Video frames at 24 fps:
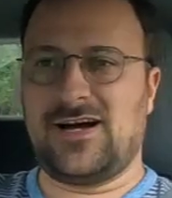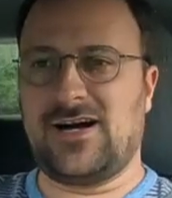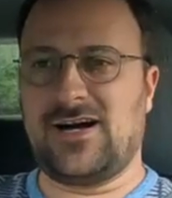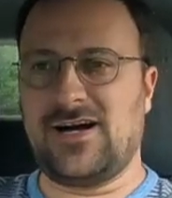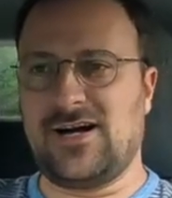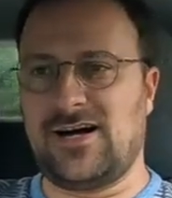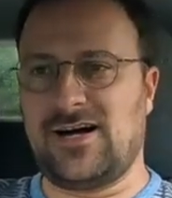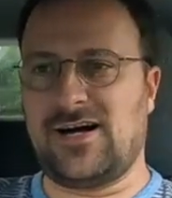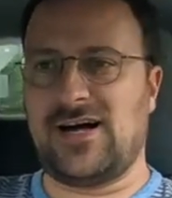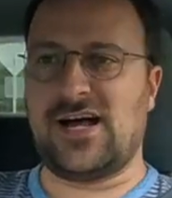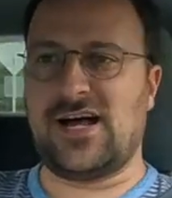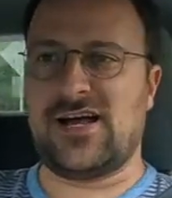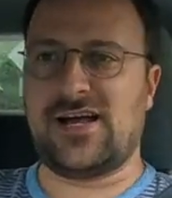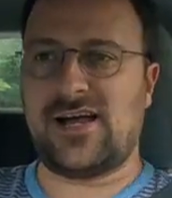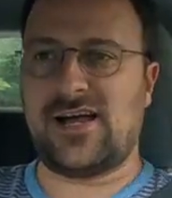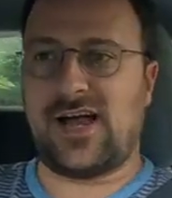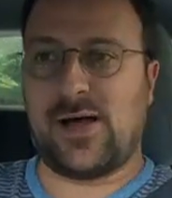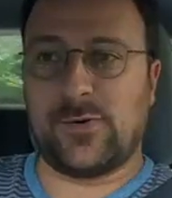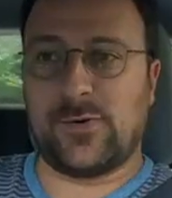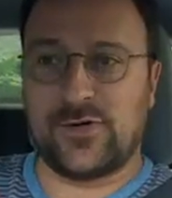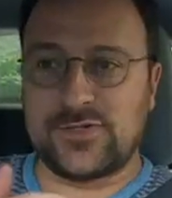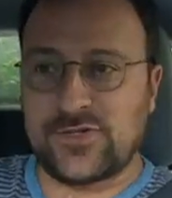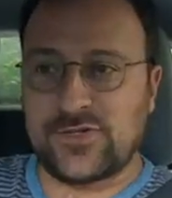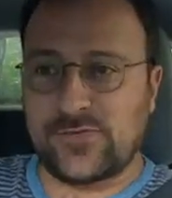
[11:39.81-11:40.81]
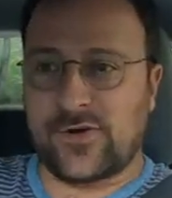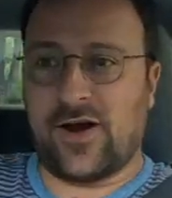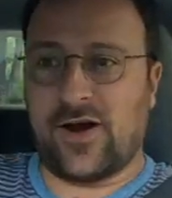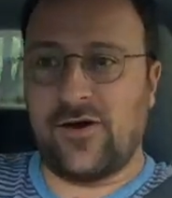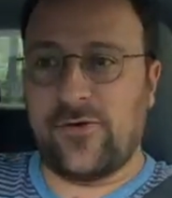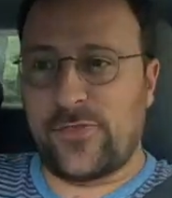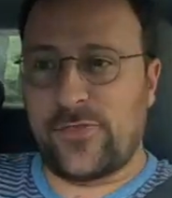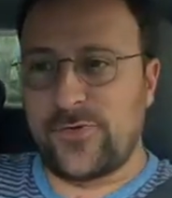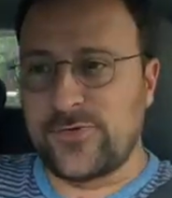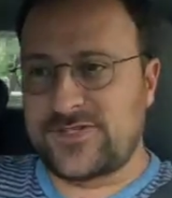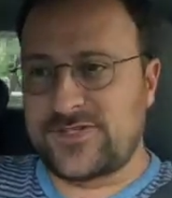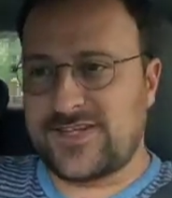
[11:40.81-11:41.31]
I'm also a
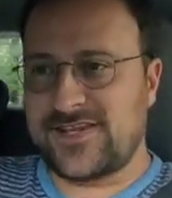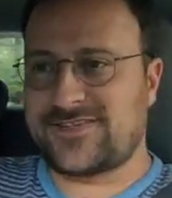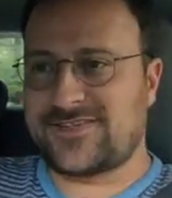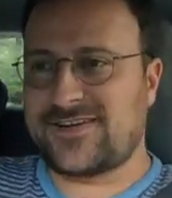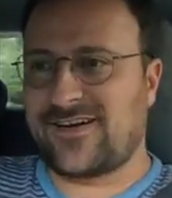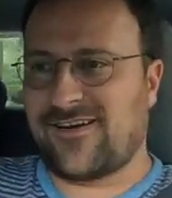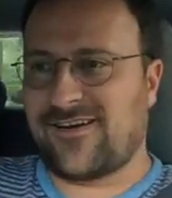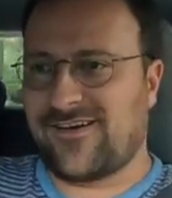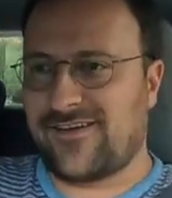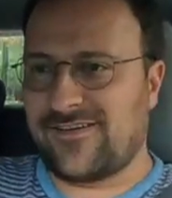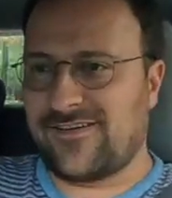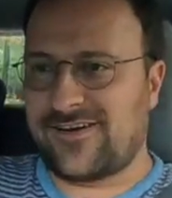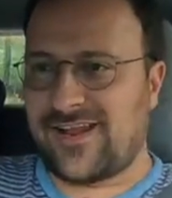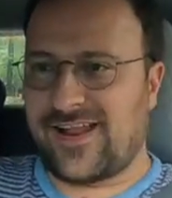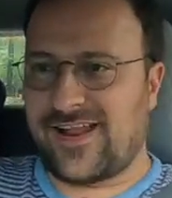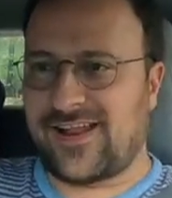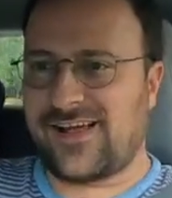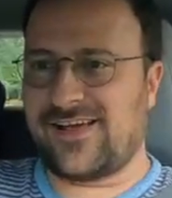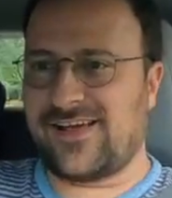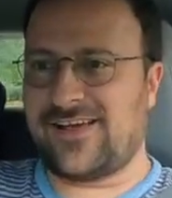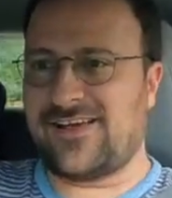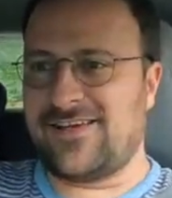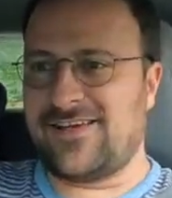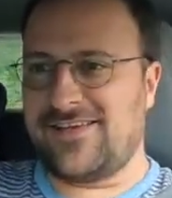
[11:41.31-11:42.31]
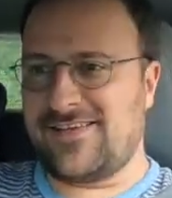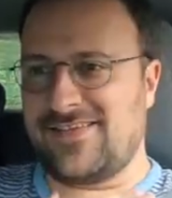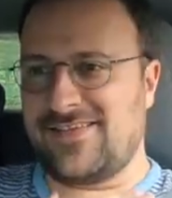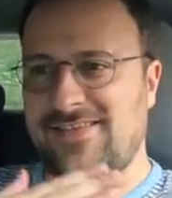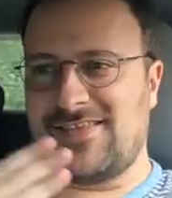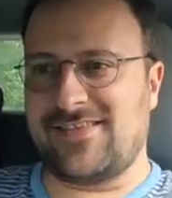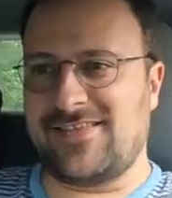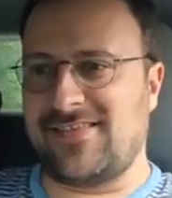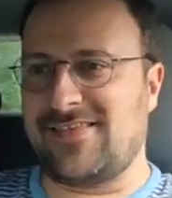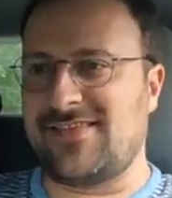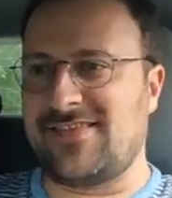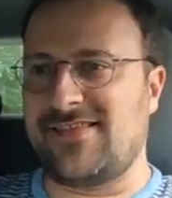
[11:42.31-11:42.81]
car enthusiast at heart,
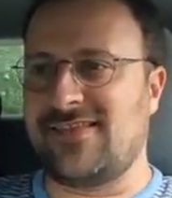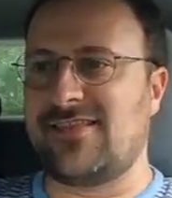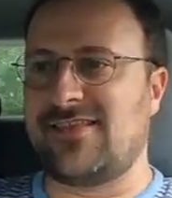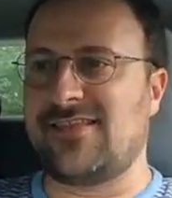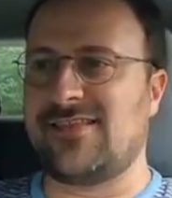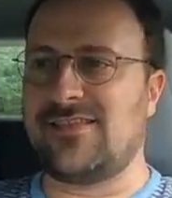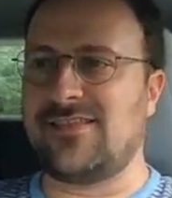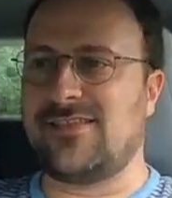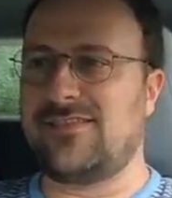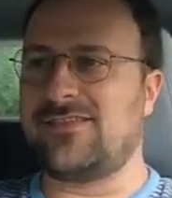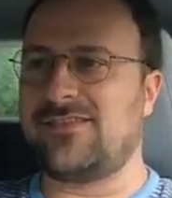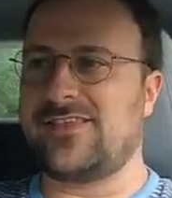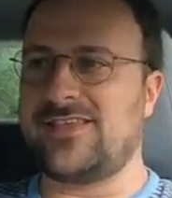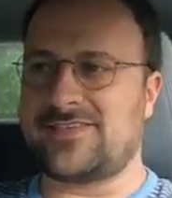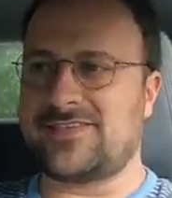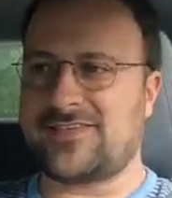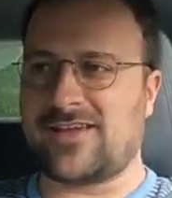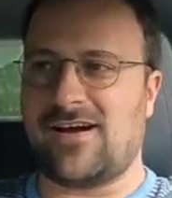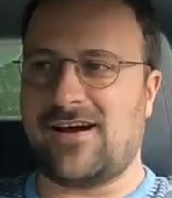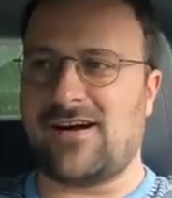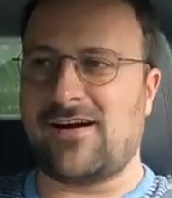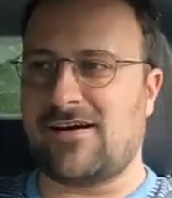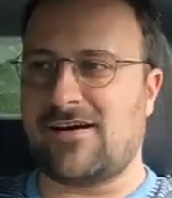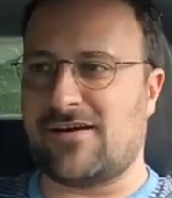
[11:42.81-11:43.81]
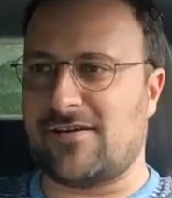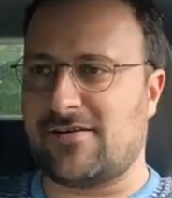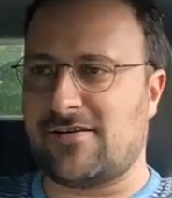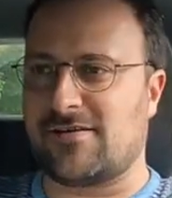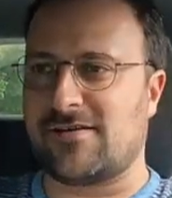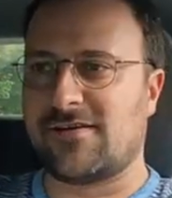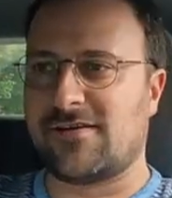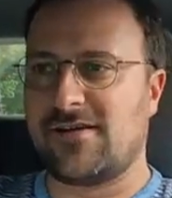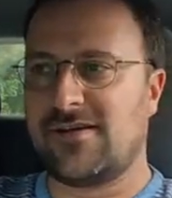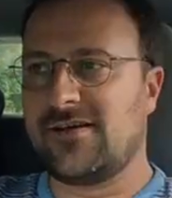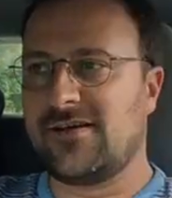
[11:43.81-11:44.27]
and this car